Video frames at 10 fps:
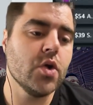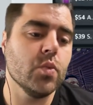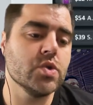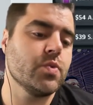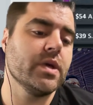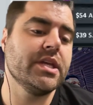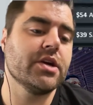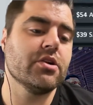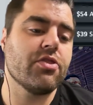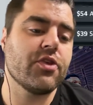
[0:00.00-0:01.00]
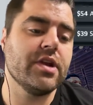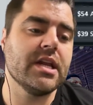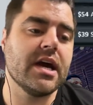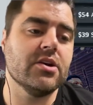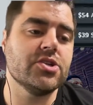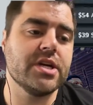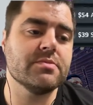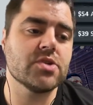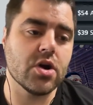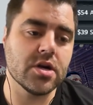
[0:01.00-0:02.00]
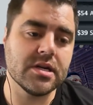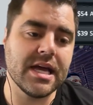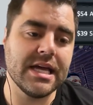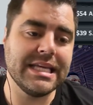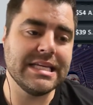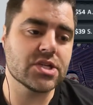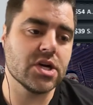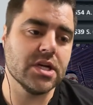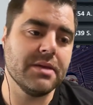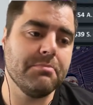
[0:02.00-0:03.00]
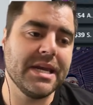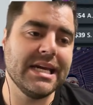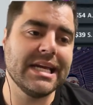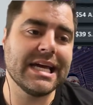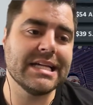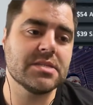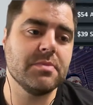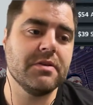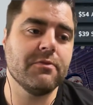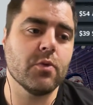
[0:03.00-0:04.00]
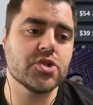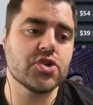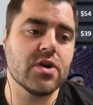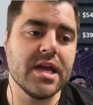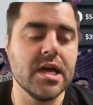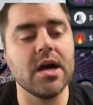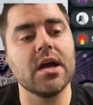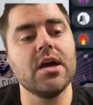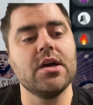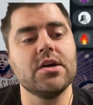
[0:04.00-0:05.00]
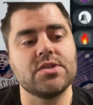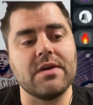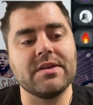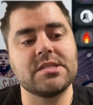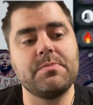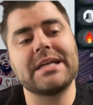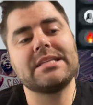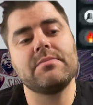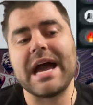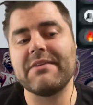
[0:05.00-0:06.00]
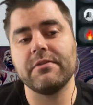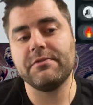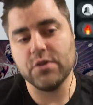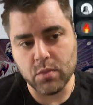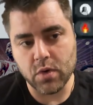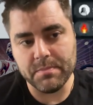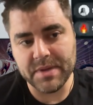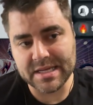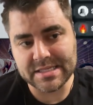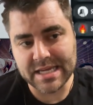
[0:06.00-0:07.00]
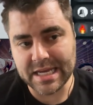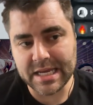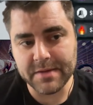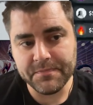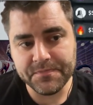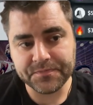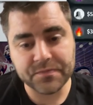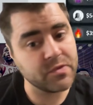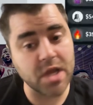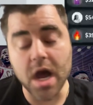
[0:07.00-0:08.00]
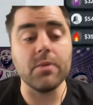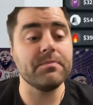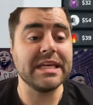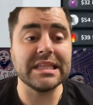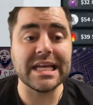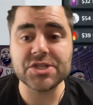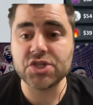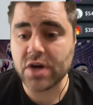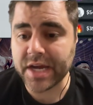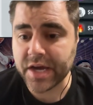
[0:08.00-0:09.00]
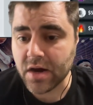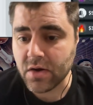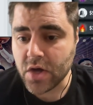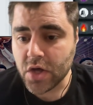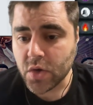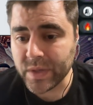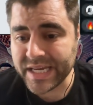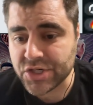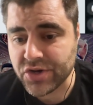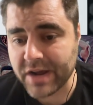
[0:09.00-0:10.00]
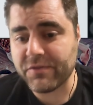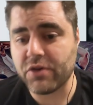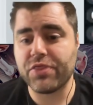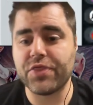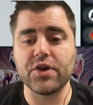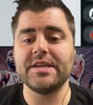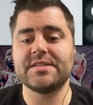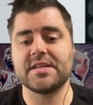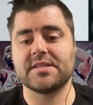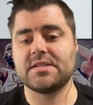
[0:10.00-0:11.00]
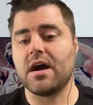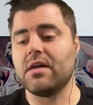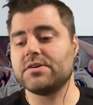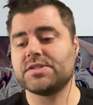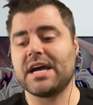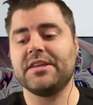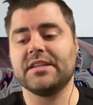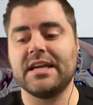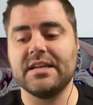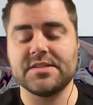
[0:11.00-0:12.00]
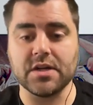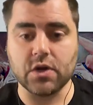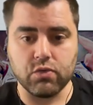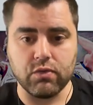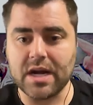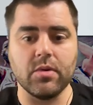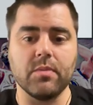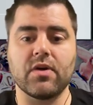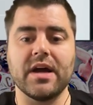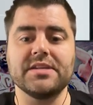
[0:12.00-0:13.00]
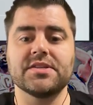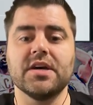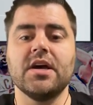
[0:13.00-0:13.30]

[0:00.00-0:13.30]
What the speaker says: was willing to go to 39 on James Harden, and he's currently bidding against me for Trae Young. So I would expect him to have a few more bids in him. No, he lets Trae go. We get Trae for $36. I think that is an incredible price.